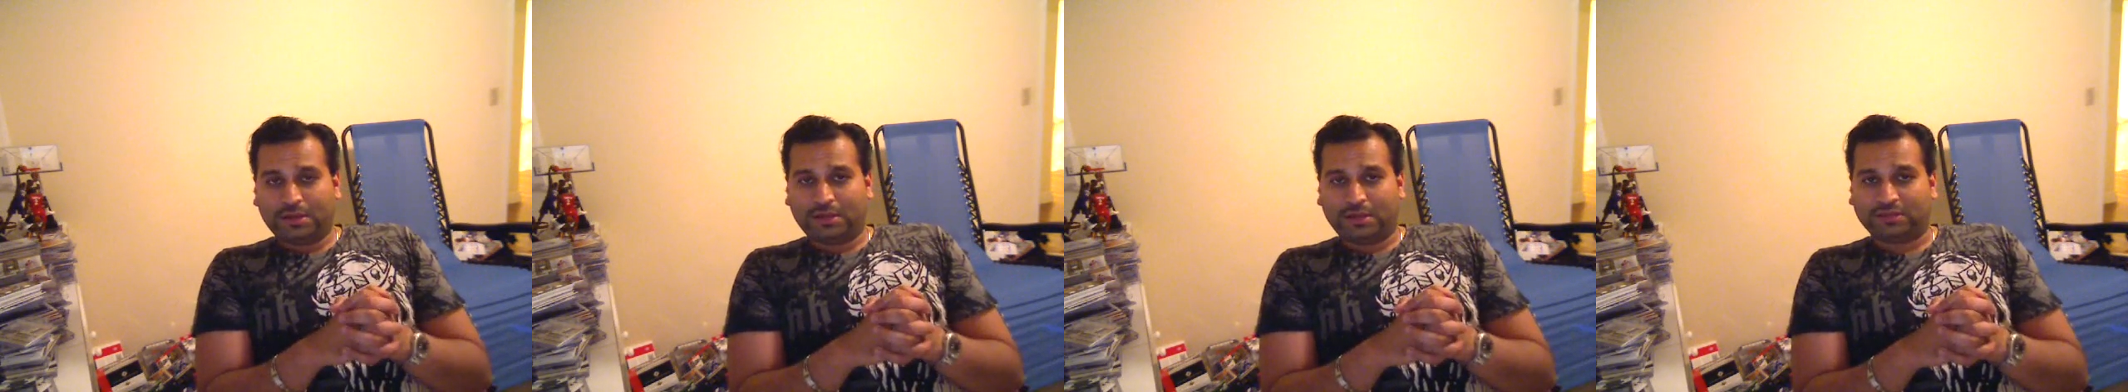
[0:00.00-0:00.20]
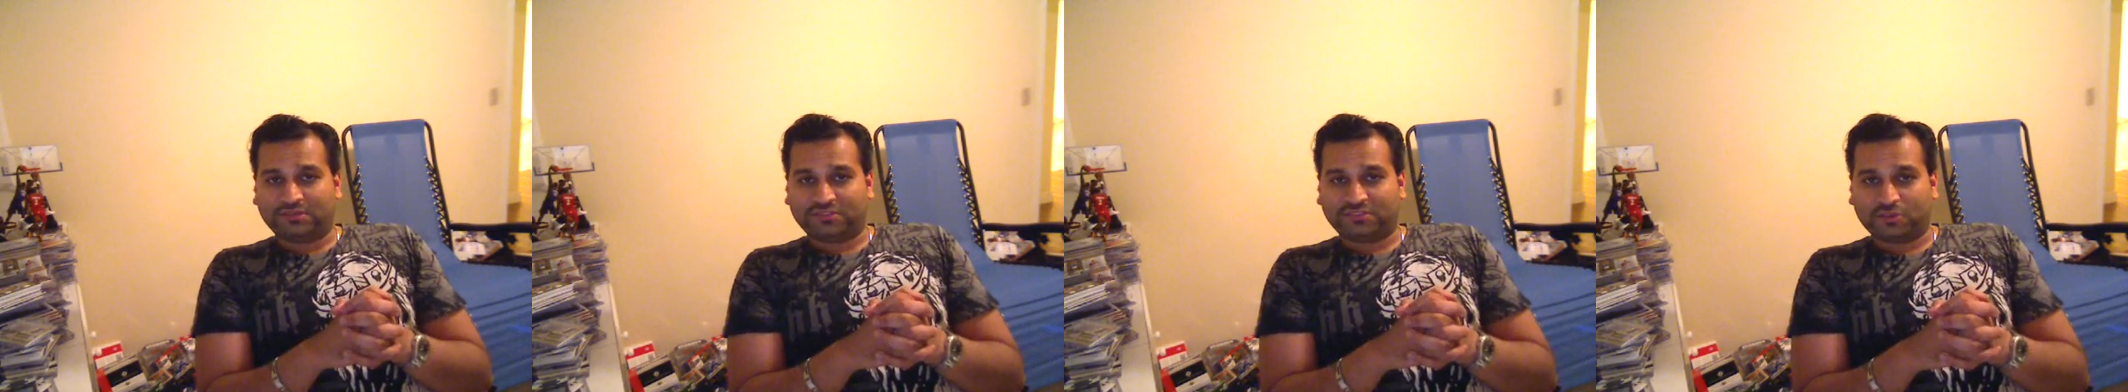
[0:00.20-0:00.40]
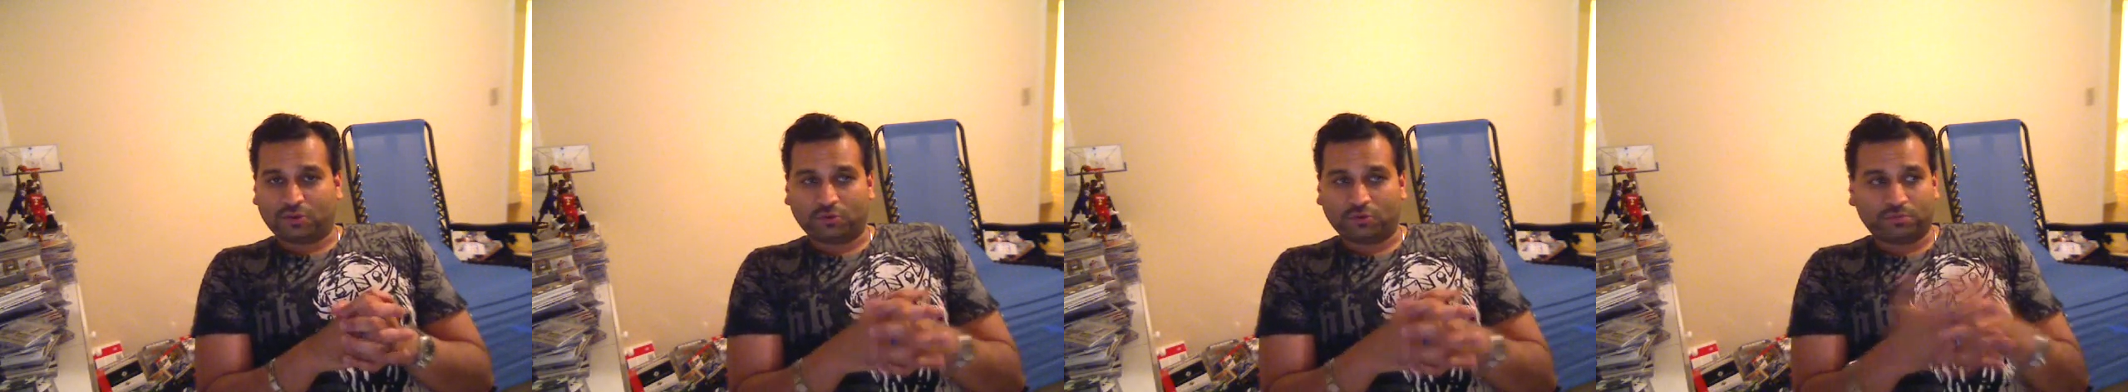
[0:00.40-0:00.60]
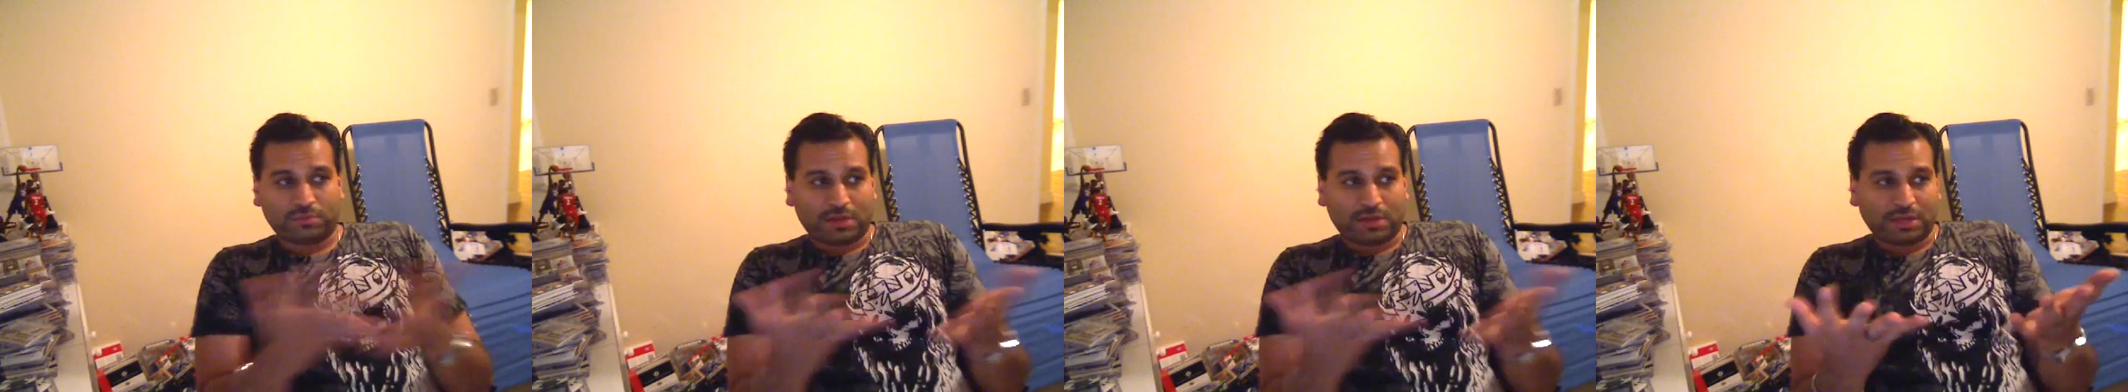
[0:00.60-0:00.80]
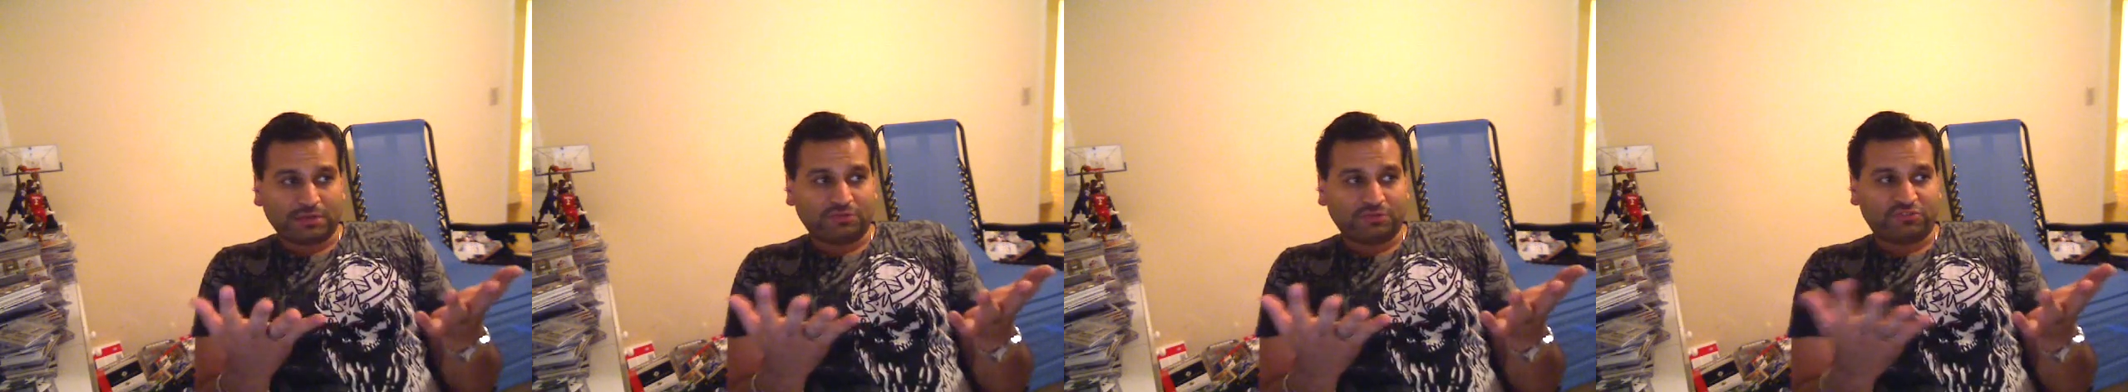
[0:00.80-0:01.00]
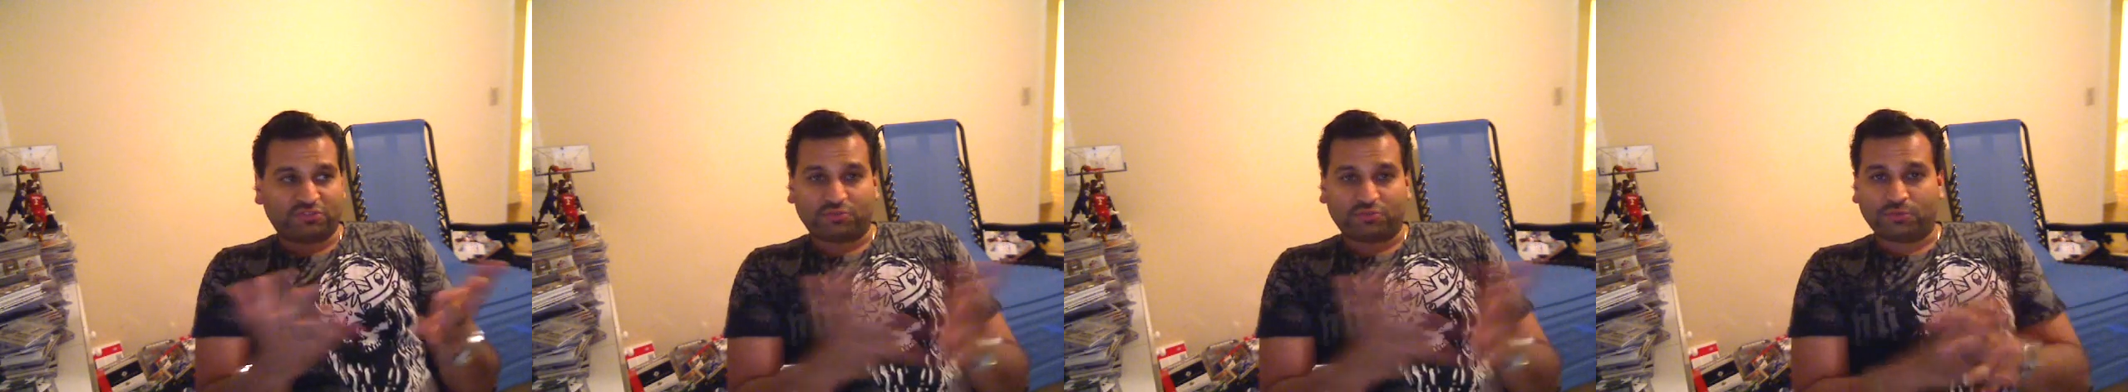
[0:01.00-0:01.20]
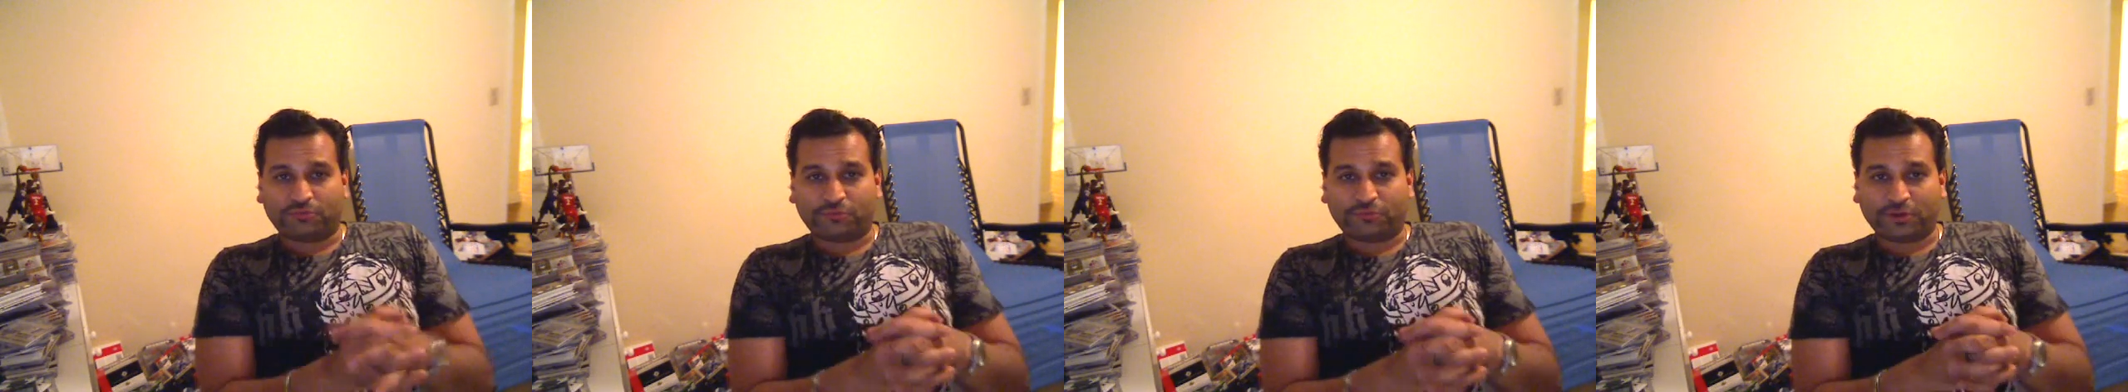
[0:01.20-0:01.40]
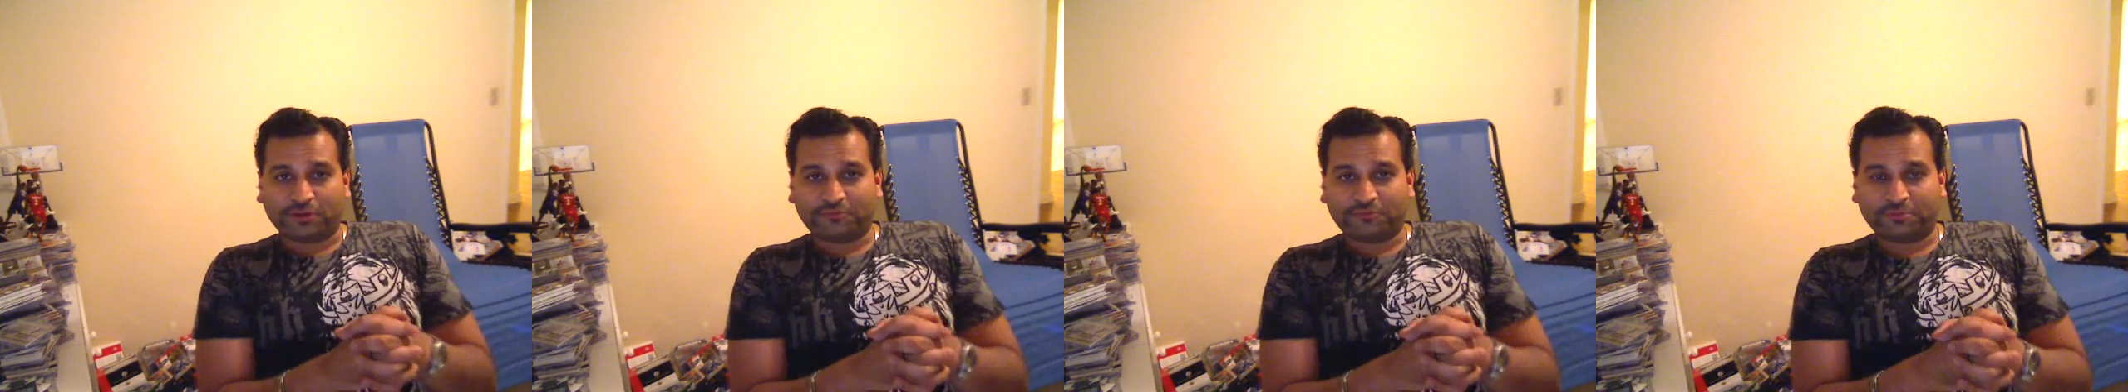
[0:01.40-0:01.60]
and so I just
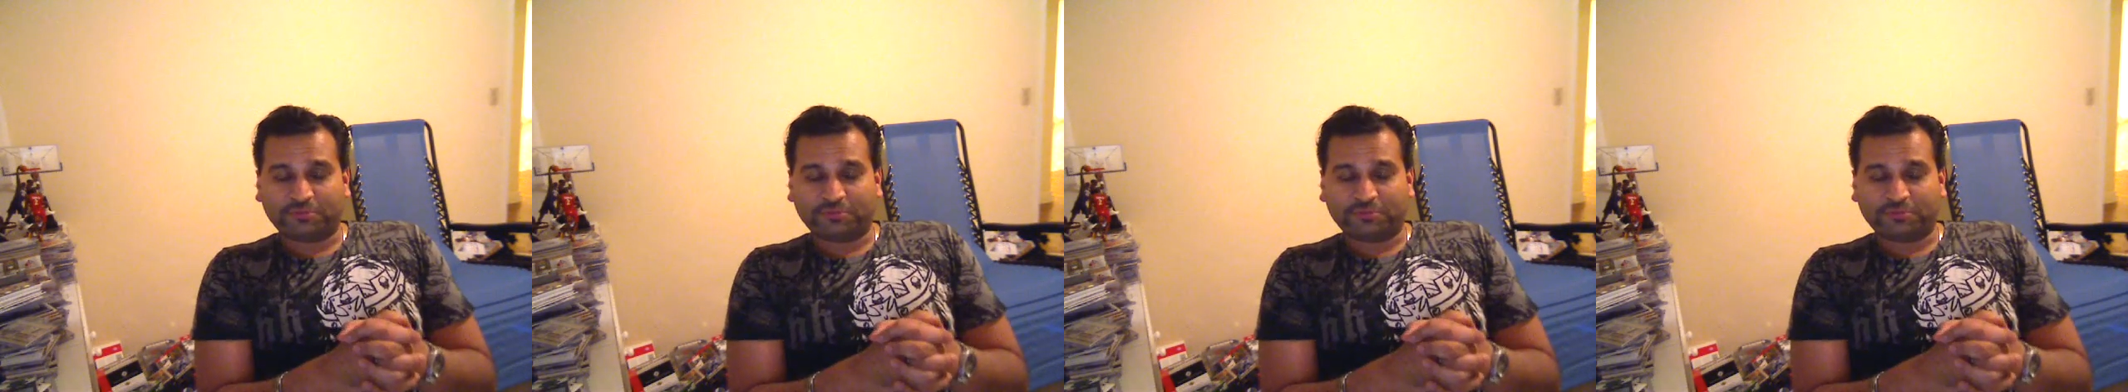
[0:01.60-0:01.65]
refrain